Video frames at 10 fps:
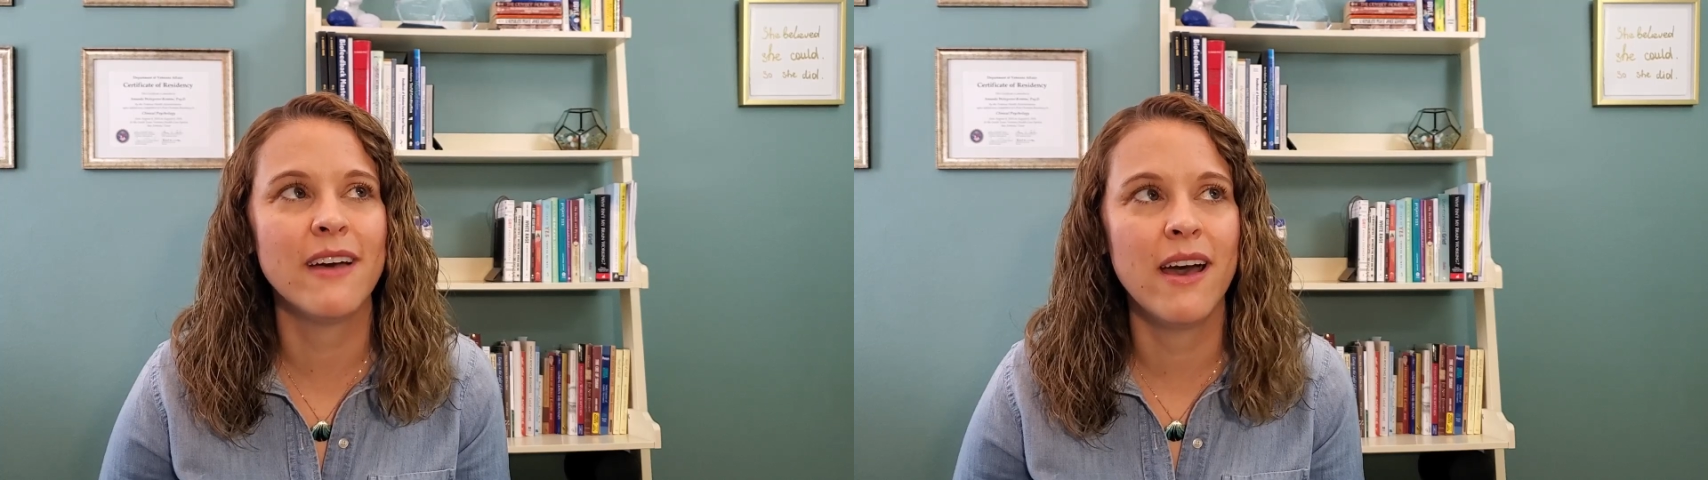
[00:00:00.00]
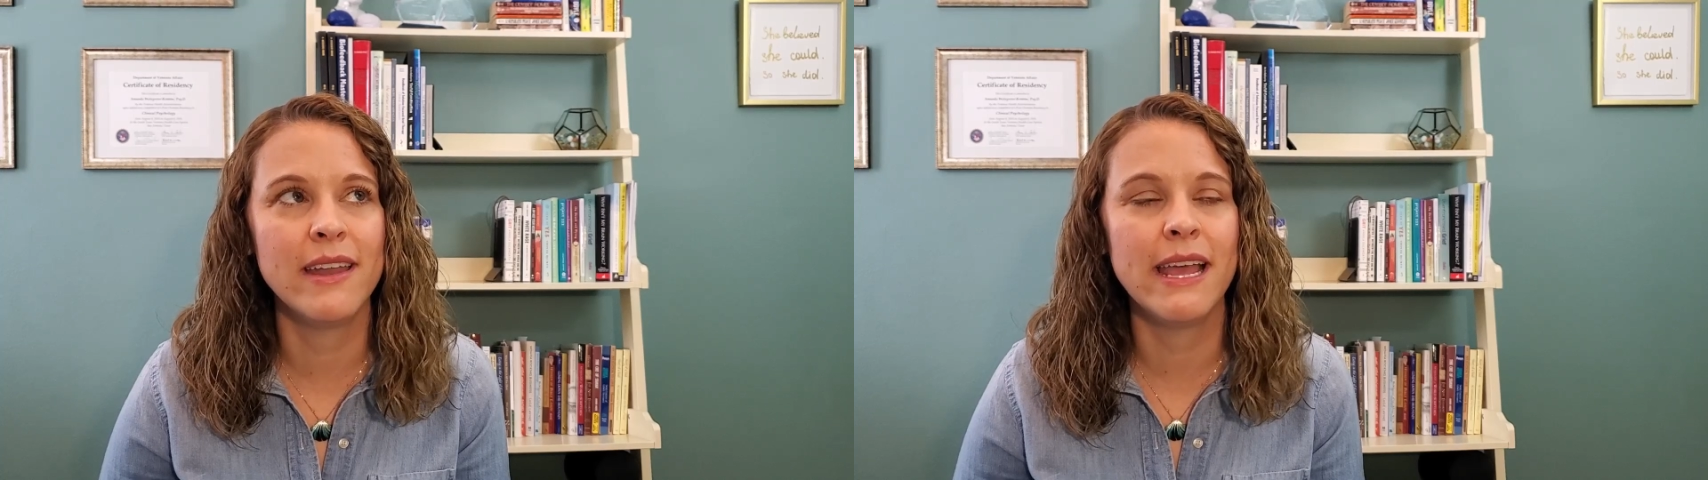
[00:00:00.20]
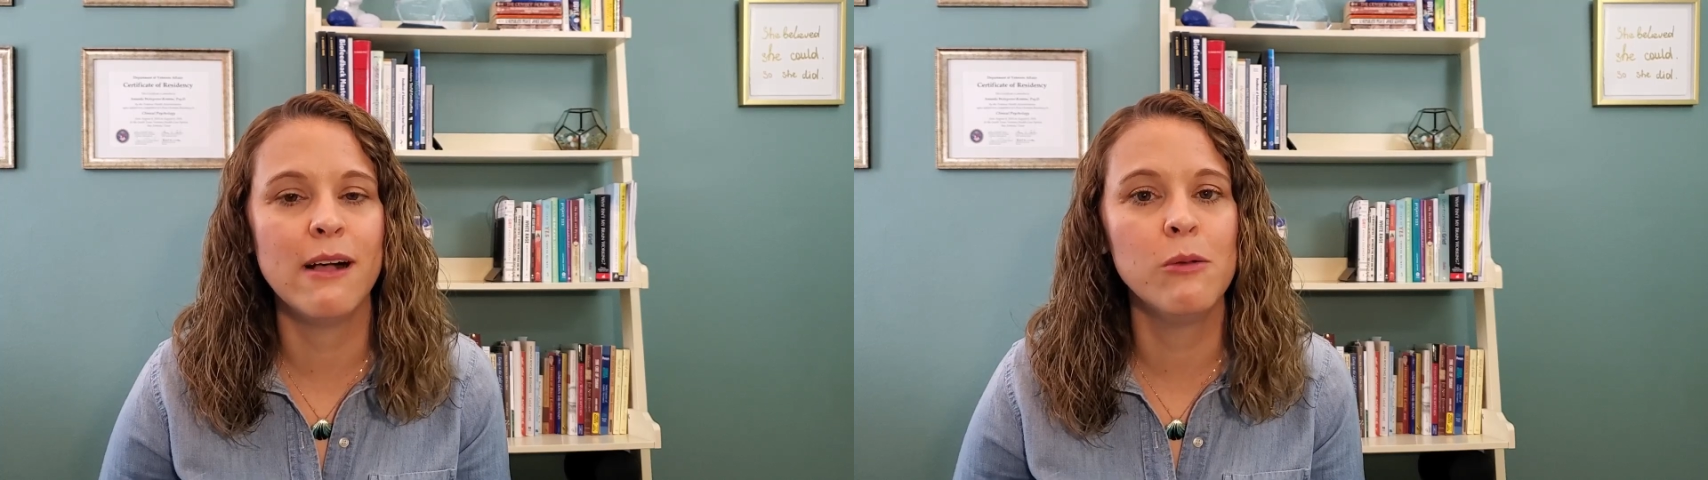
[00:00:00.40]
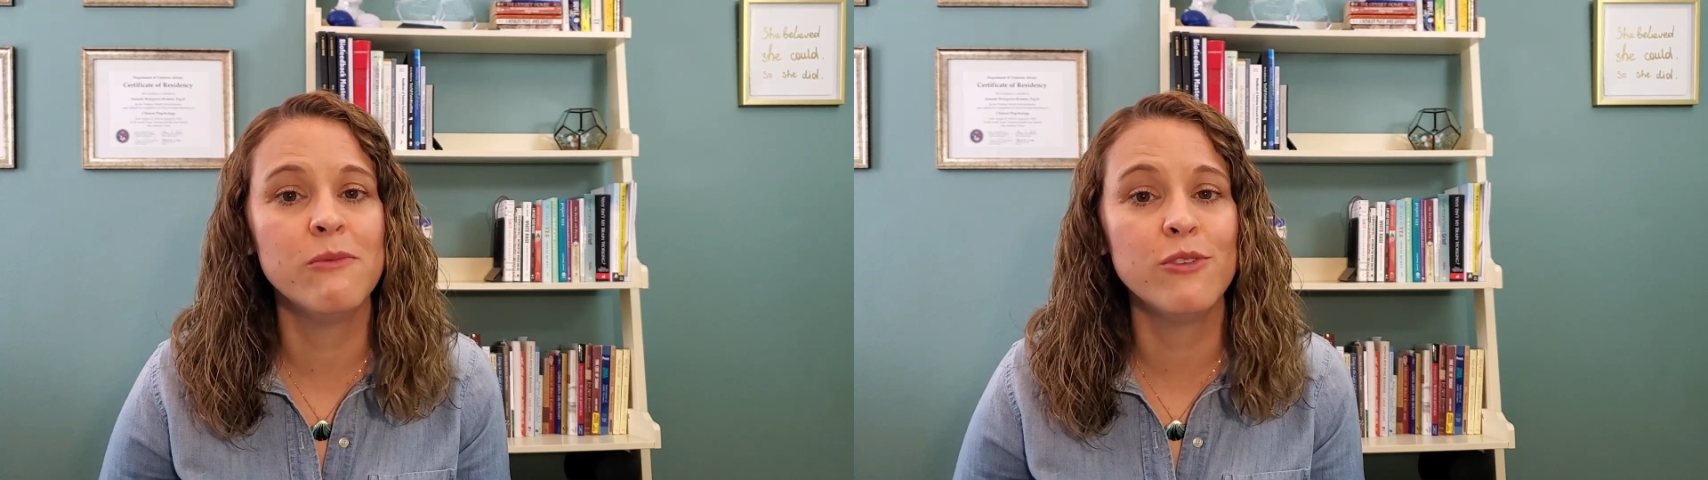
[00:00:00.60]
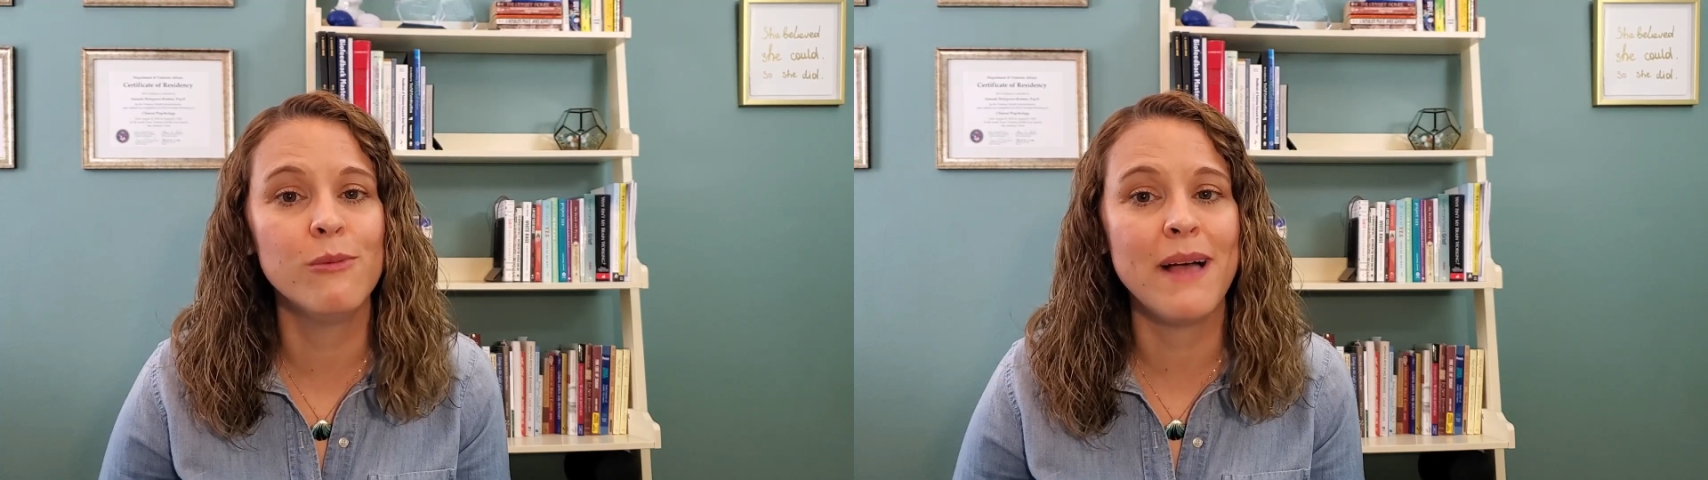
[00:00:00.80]

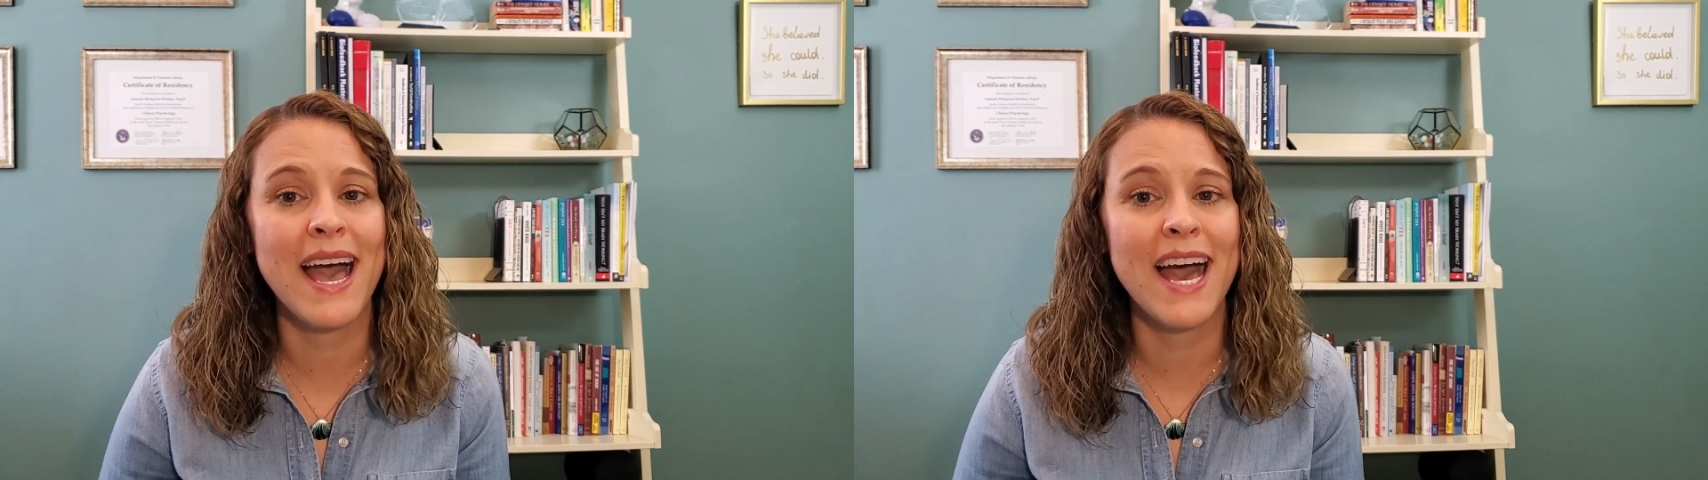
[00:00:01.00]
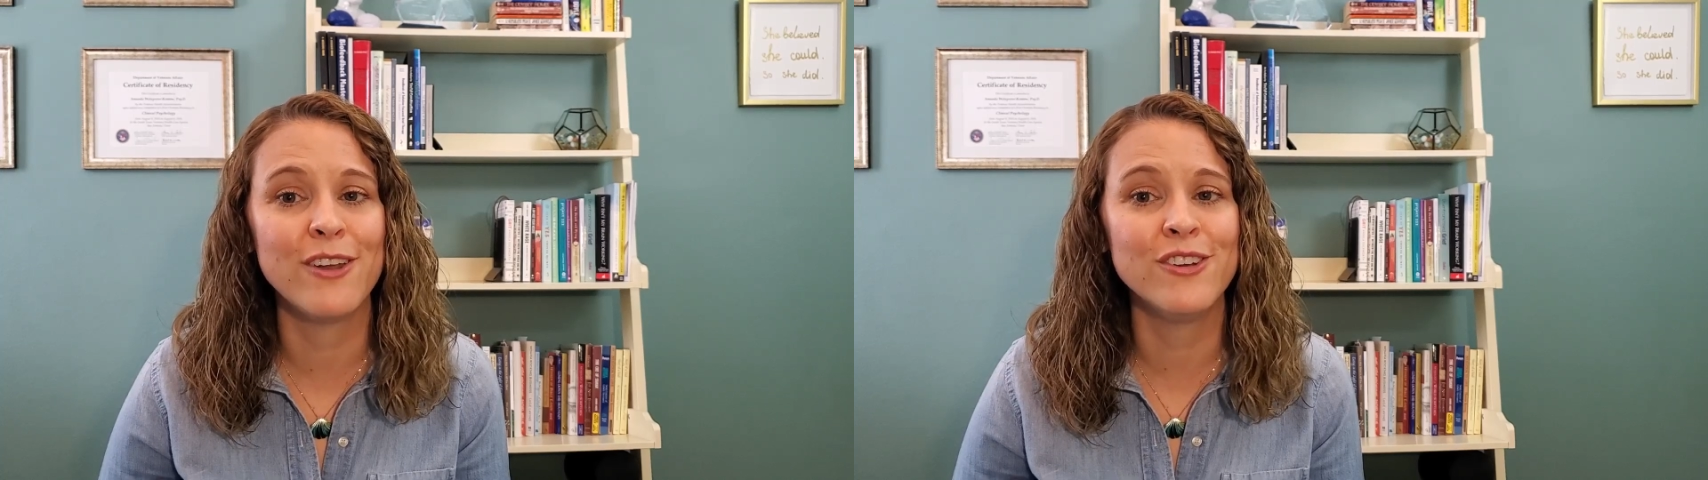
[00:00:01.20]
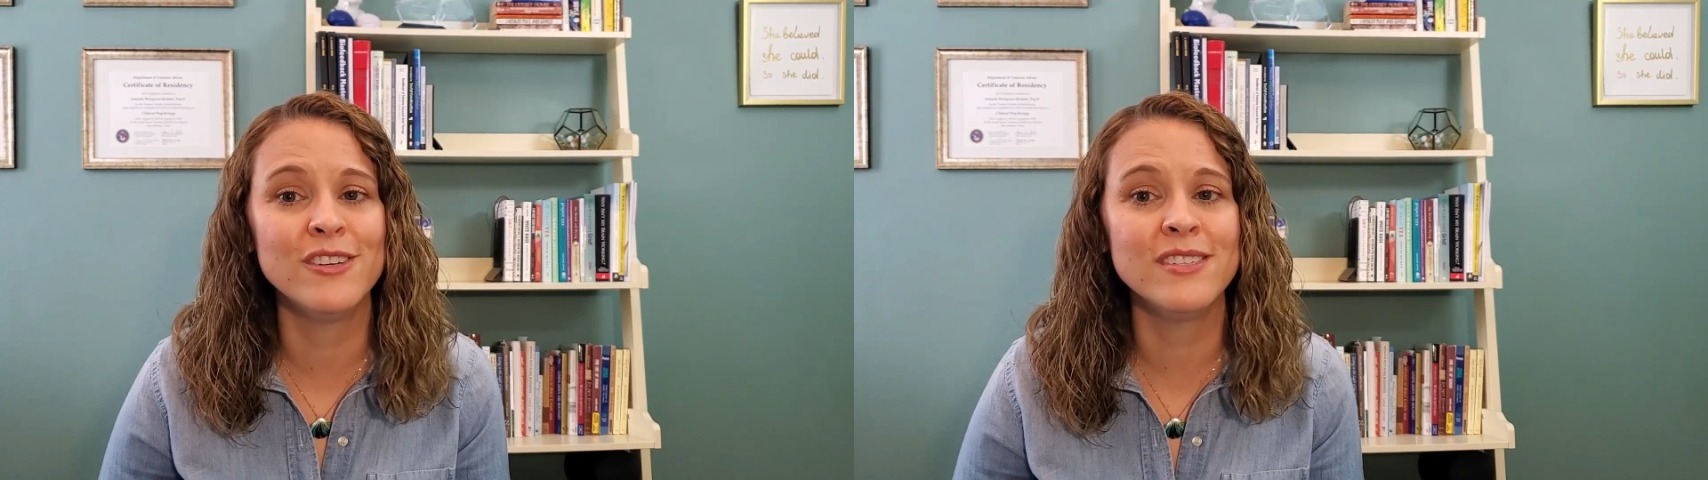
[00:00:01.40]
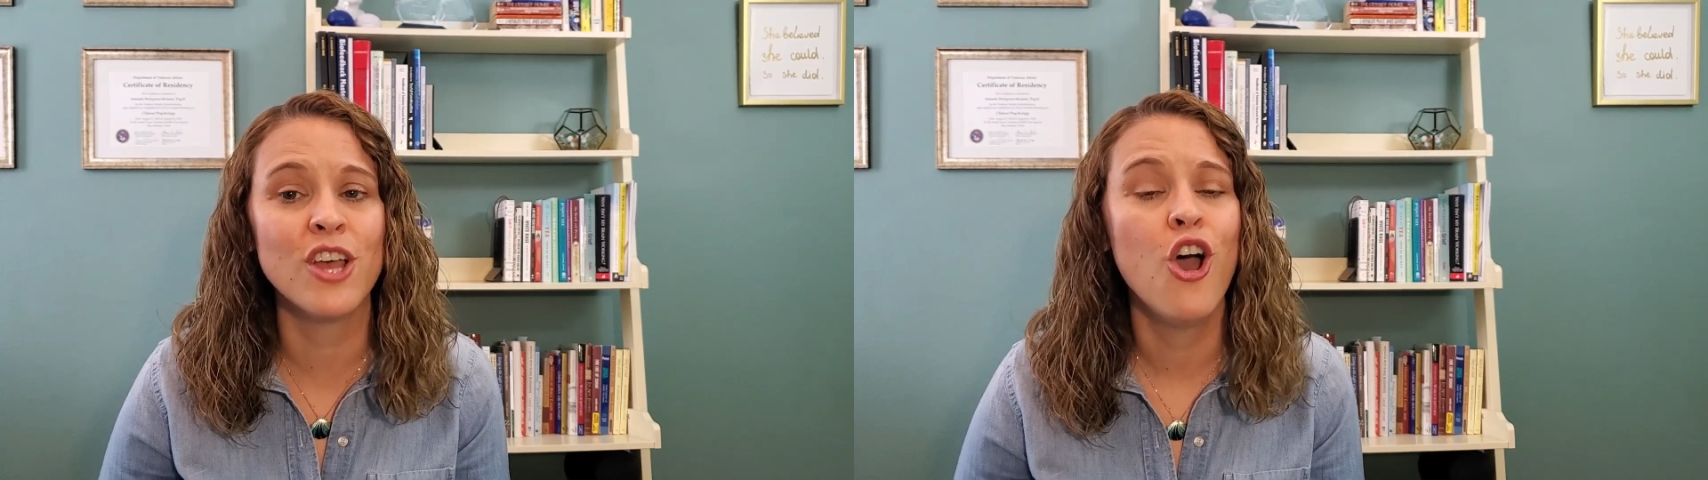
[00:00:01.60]
unhelpful patterns